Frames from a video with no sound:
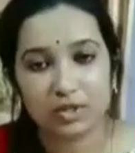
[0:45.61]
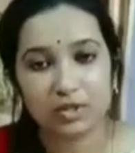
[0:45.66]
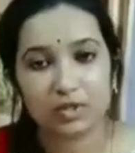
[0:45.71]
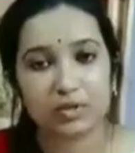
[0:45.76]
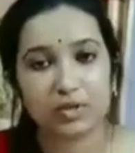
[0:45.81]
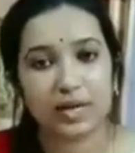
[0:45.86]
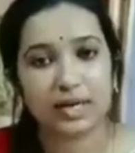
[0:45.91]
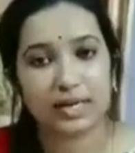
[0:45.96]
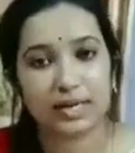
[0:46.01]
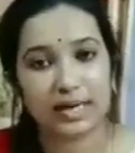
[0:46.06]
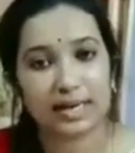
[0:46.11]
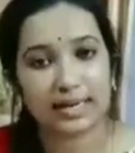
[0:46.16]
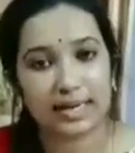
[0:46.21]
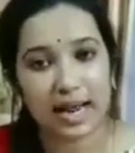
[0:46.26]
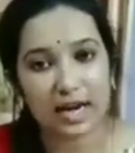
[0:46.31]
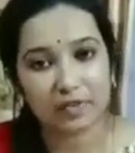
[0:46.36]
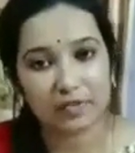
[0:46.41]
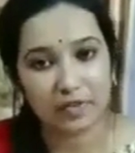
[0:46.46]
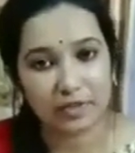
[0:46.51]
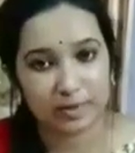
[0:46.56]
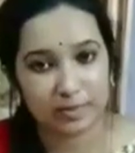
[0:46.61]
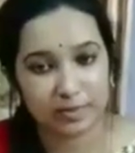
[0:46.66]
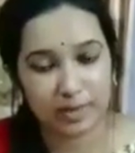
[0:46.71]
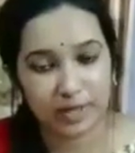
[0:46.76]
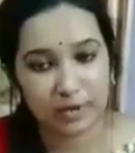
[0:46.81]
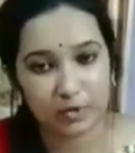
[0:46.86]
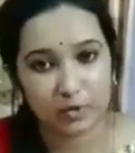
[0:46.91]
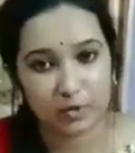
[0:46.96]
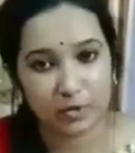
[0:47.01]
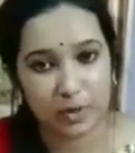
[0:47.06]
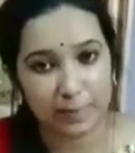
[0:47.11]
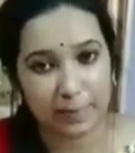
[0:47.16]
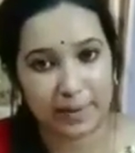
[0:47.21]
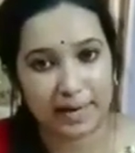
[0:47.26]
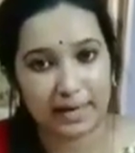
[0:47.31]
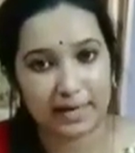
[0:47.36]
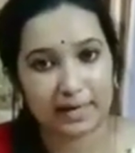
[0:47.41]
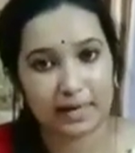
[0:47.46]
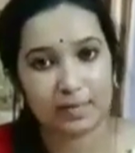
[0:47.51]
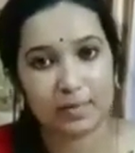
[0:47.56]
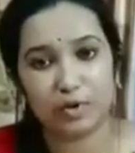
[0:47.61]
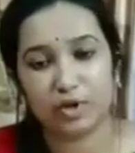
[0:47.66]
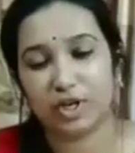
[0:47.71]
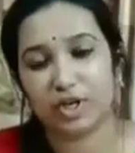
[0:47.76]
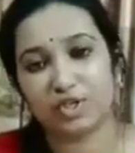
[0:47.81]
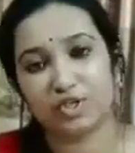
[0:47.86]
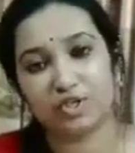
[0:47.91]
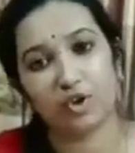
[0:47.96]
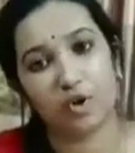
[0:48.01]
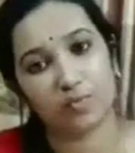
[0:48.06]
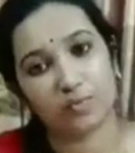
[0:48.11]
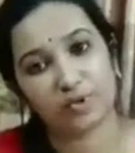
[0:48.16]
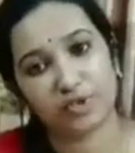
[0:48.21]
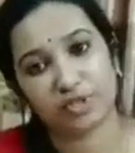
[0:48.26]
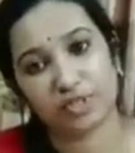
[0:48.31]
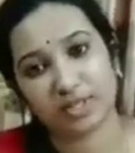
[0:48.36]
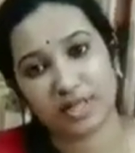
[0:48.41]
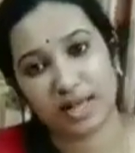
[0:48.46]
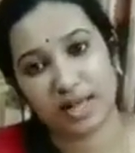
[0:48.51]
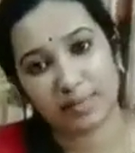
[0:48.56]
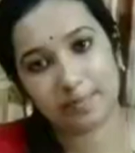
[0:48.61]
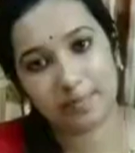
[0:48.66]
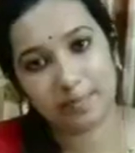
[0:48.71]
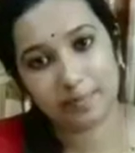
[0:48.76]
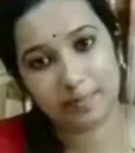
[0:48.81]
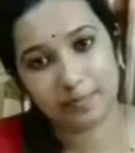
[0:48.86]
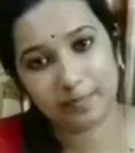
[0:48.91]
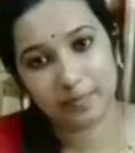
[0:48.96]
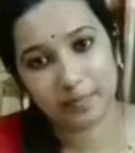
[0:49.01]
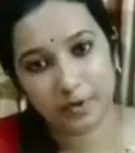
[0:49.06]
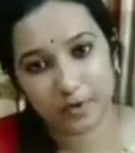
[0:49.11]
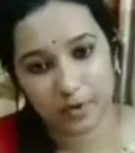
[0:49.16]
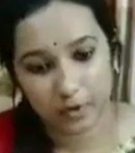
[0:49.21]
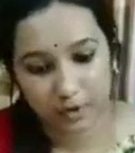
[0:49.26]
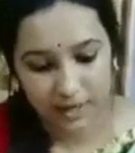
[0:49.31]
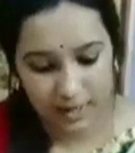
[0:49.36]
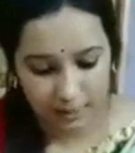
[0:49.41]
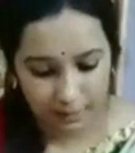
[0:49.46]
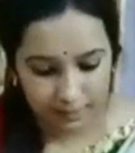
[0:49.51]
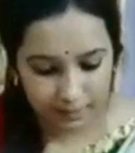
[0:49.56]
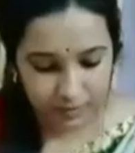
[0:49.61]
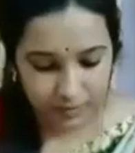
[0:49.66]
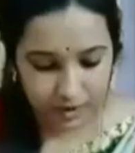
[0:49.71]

you can contact with me through the parent communication option in the app okay